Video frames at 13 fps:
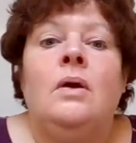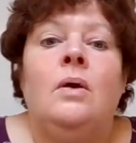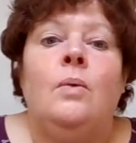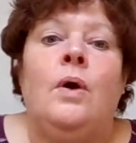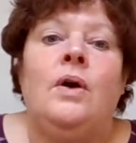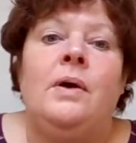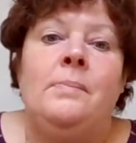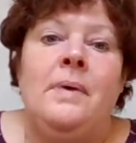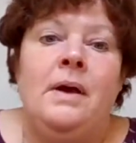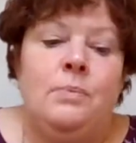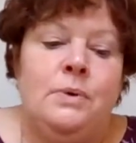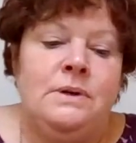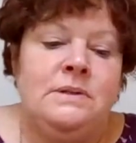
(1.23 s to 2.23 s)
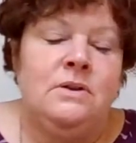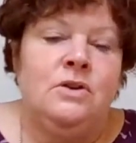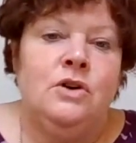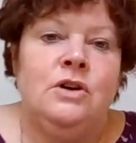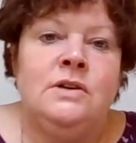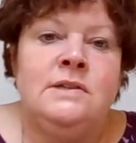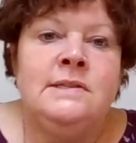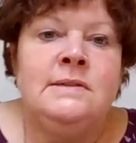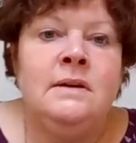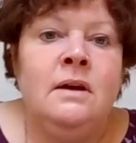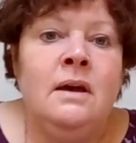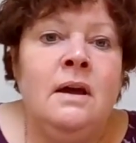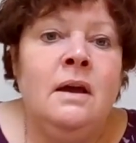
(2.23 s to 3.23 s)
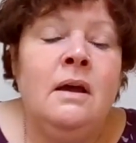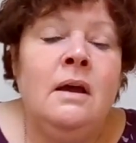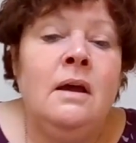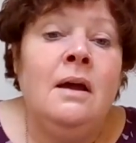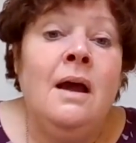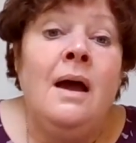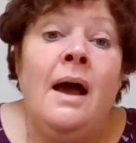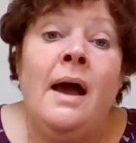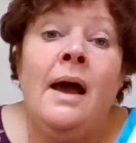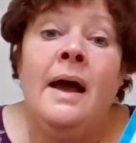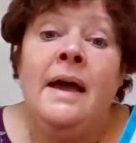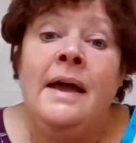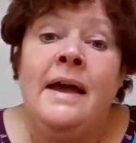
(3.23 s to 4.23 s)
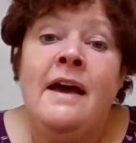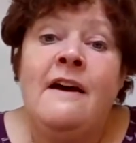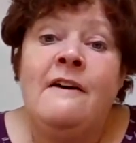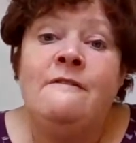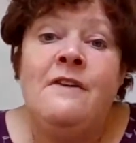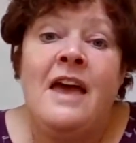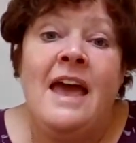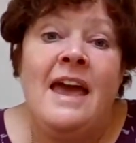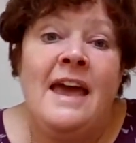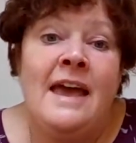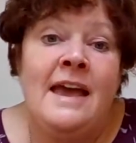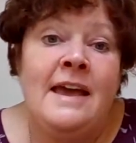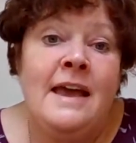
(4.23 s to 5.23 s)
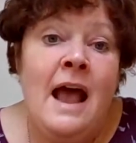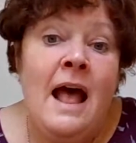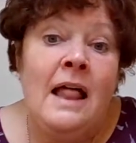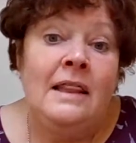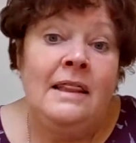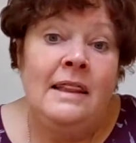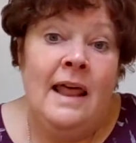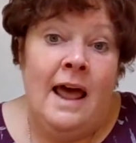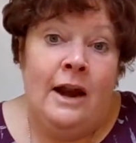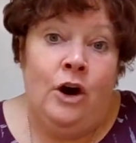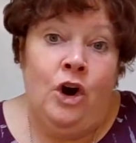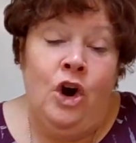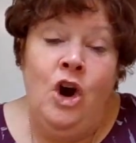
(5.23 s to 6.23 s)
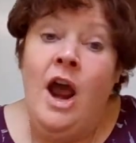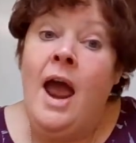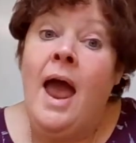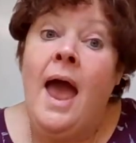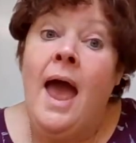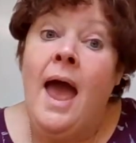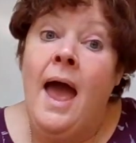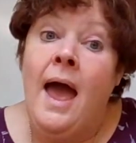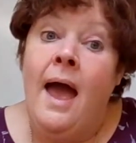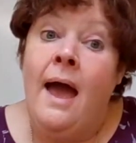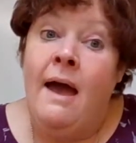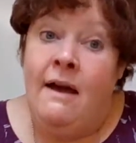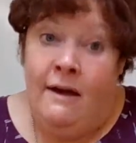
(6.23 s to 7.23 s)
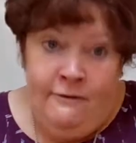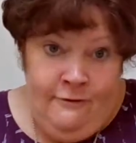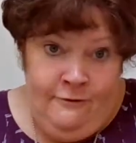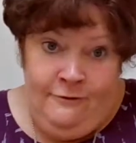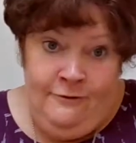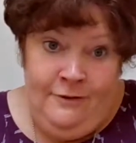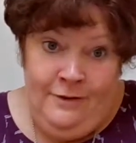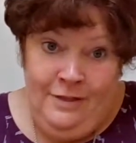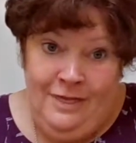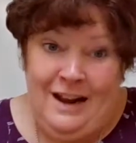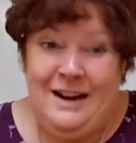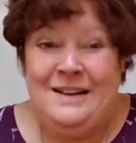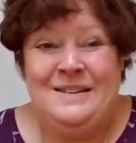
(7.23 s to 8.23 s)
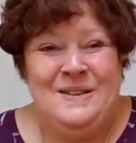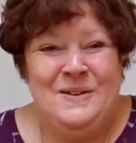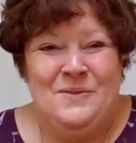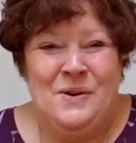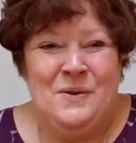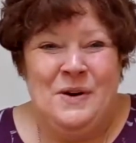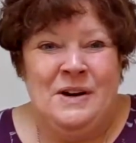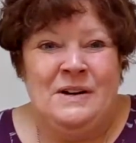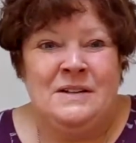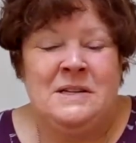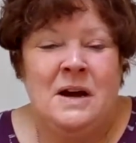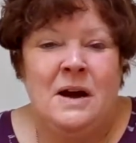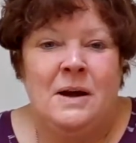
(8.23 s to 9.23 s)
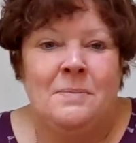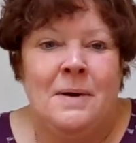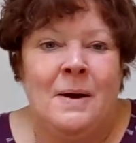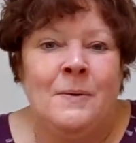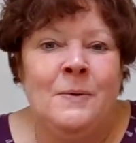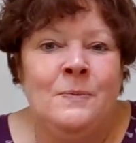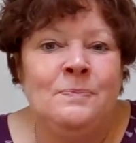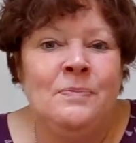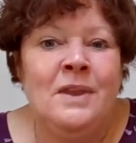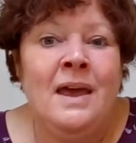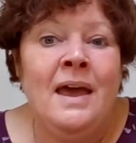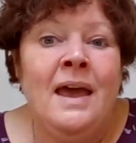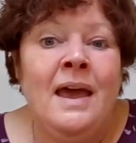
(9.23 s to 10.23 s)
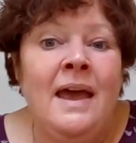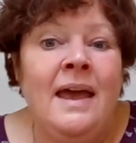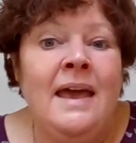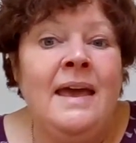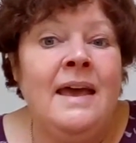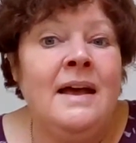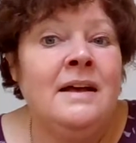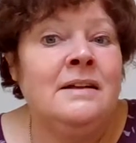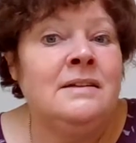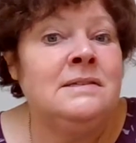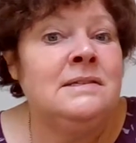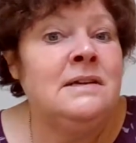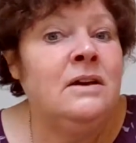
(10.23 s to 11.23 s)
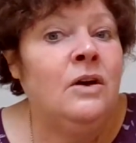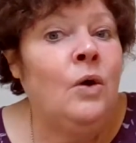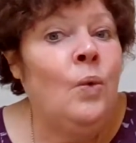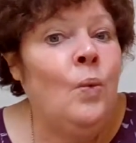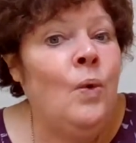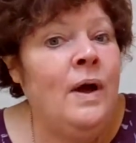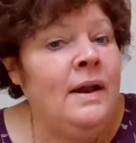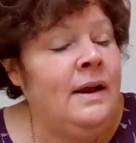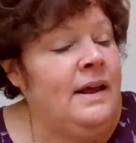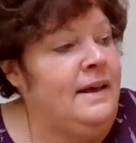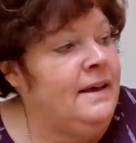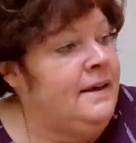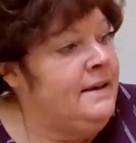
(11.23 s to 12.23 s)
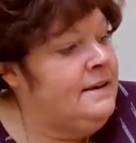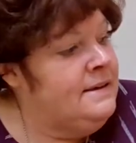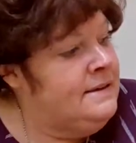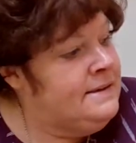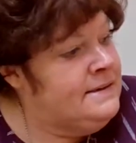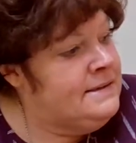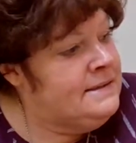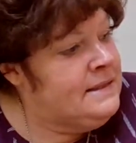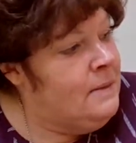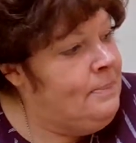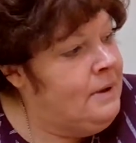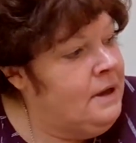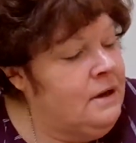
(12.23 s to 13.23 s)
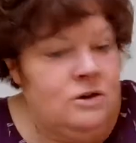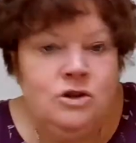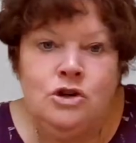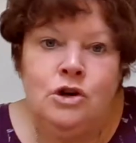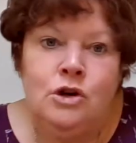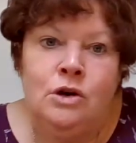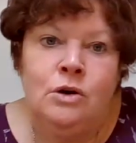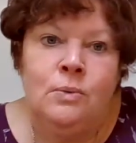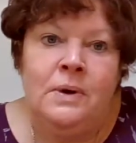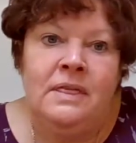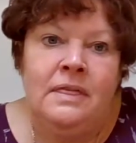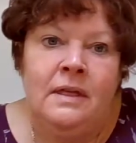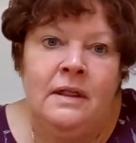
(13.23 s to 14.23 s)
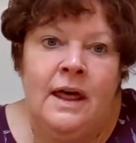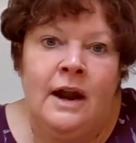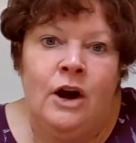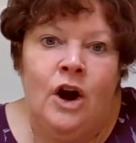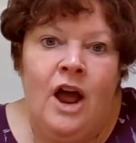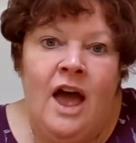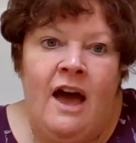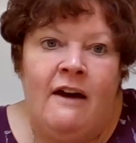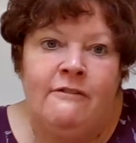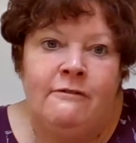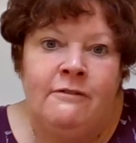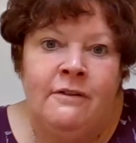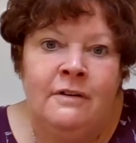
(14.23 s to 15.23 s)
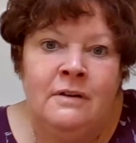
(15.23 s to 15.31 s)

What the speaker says: Welcome back, boys and girls. I have a letter F that I said we were going to talk about. And what is the picture with the letter F?